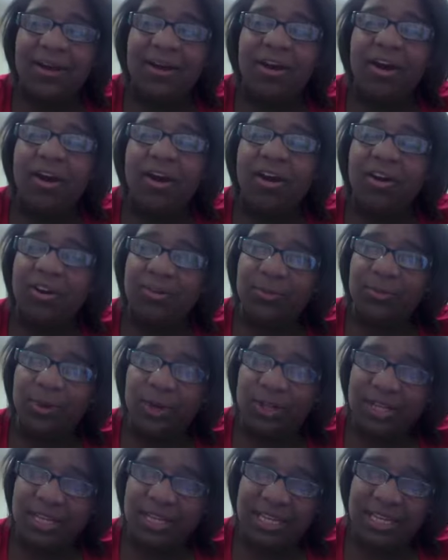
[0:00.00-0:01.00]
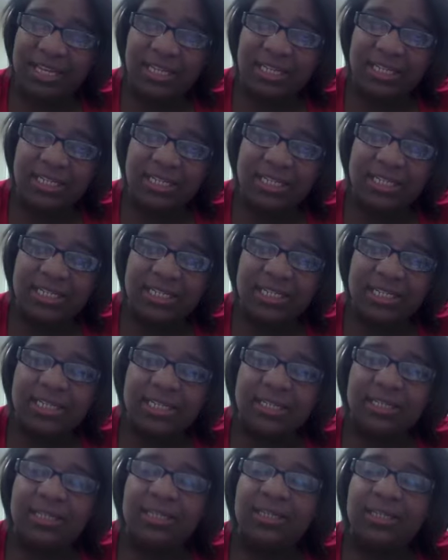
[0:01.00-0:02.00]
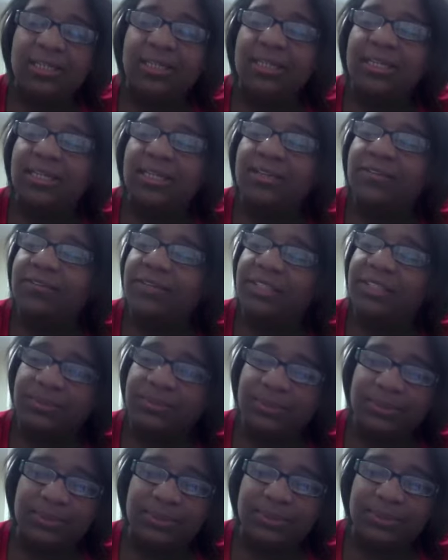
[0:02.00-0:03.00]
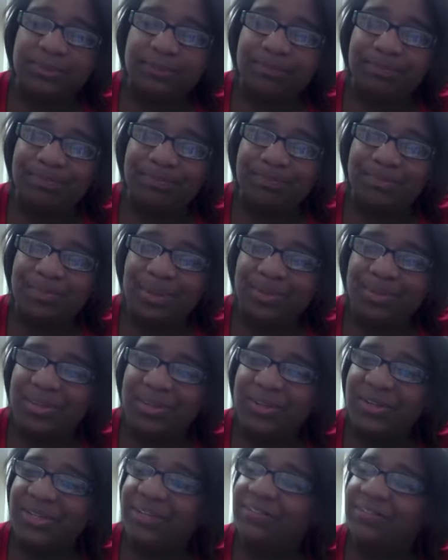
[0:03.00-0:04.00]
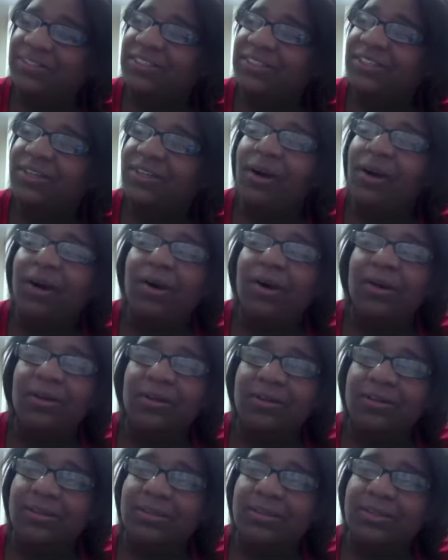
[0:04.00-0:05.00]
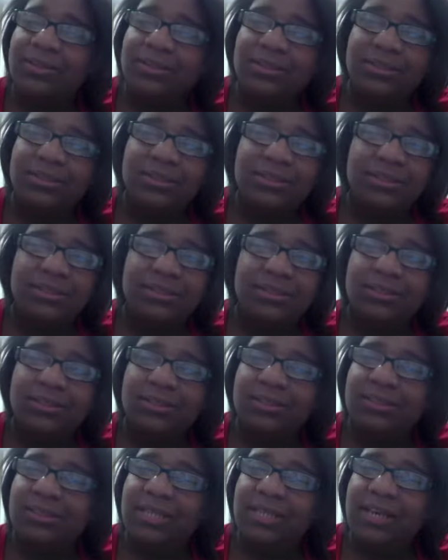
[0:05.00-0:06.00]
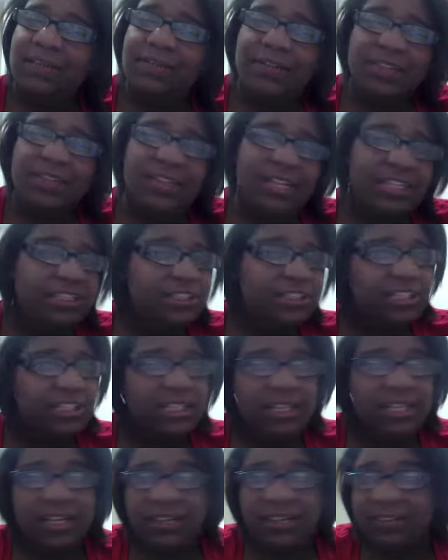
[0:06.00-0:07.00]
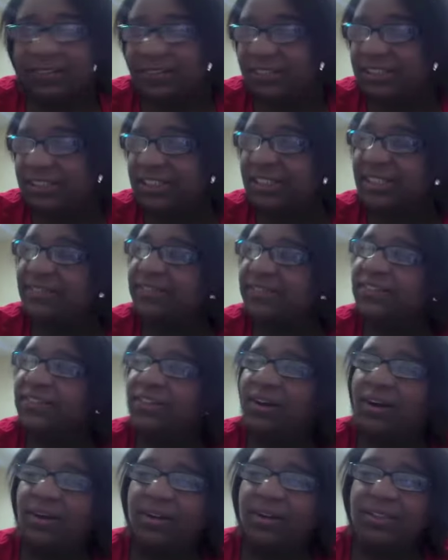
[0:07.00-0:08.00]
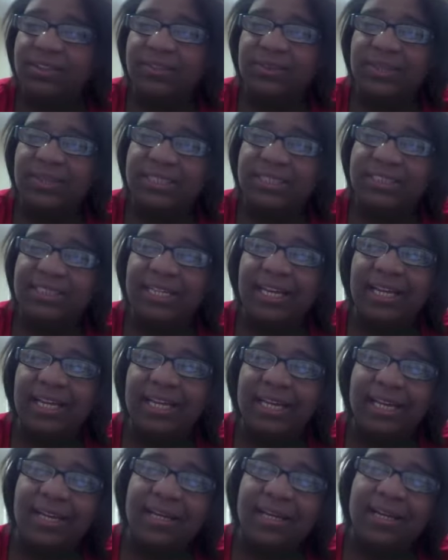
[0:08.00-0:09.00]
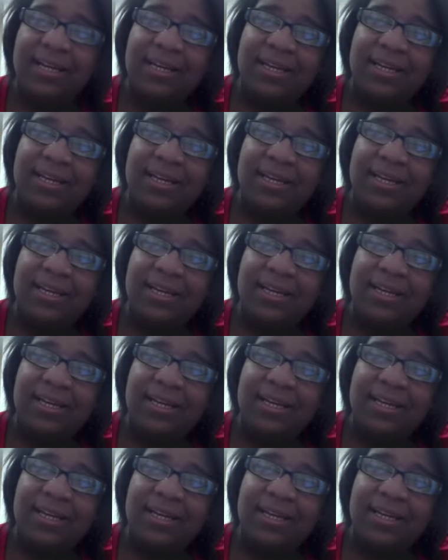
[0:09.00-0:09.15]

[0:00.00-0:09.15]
a hardworking individual. My mother gives her all to everything she loves. She gives her all to us and